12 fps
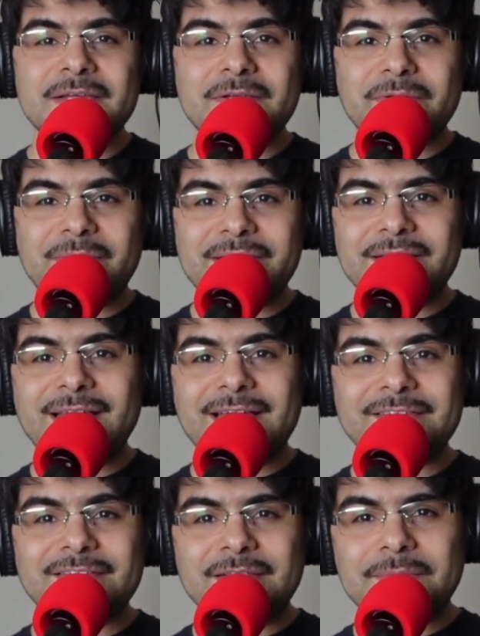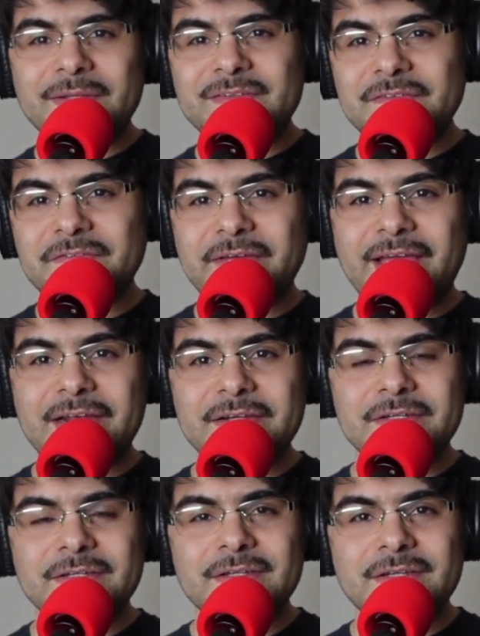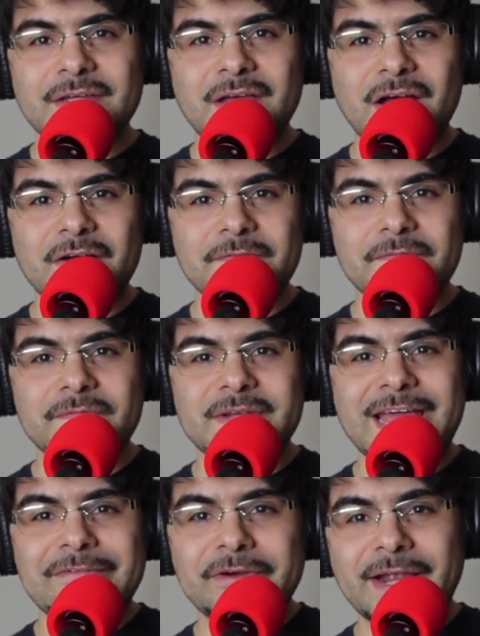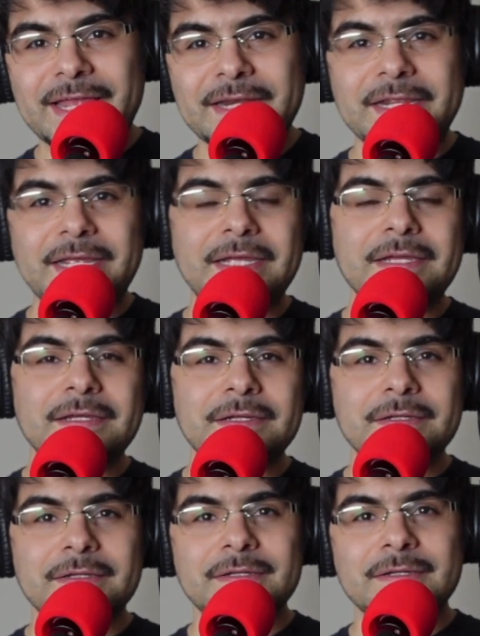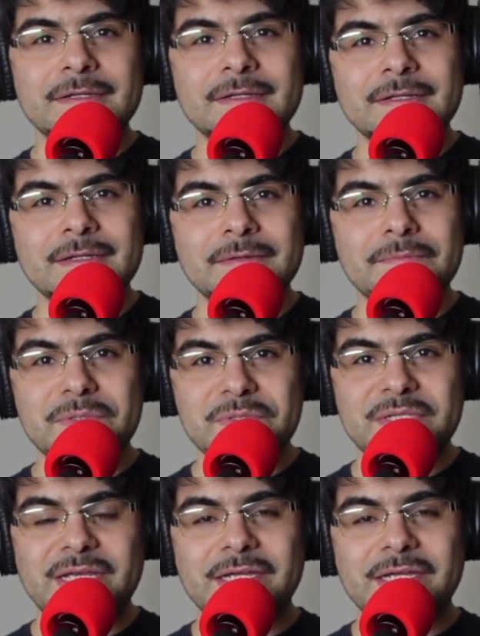creating that seamless effect of never-ending music.